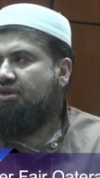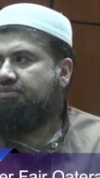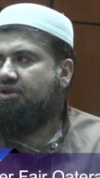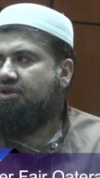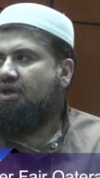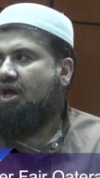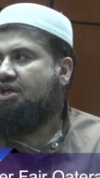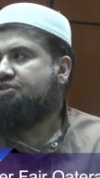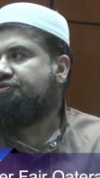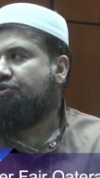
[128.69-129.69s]
But
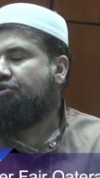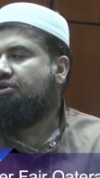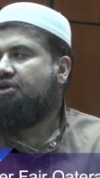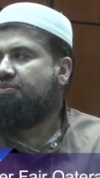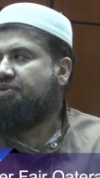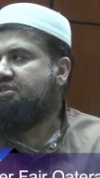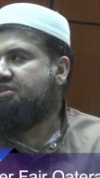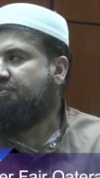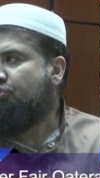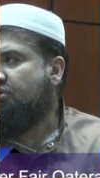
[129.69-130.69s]
as for it being
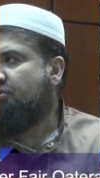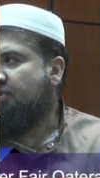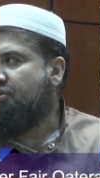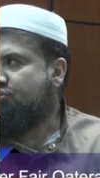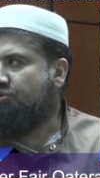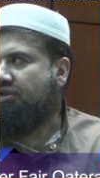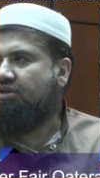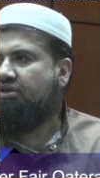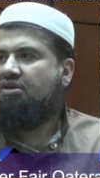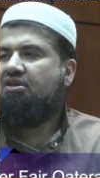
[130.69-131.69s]
supported by the
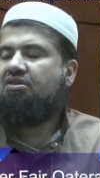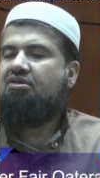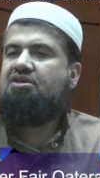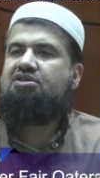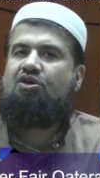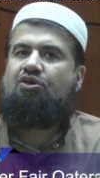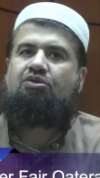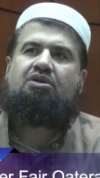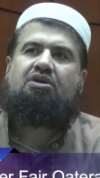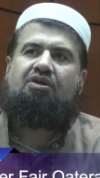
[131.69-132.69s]
Sunnah, there is
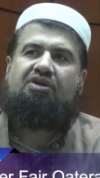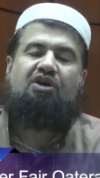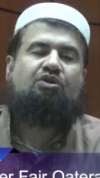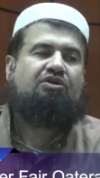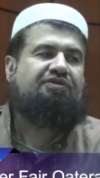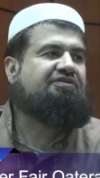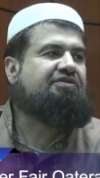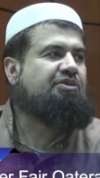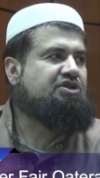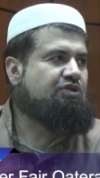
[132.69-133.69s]
no record of it
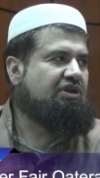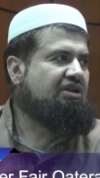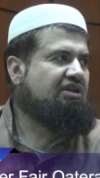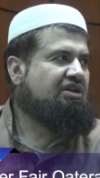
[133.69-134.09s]
from the Sunnah.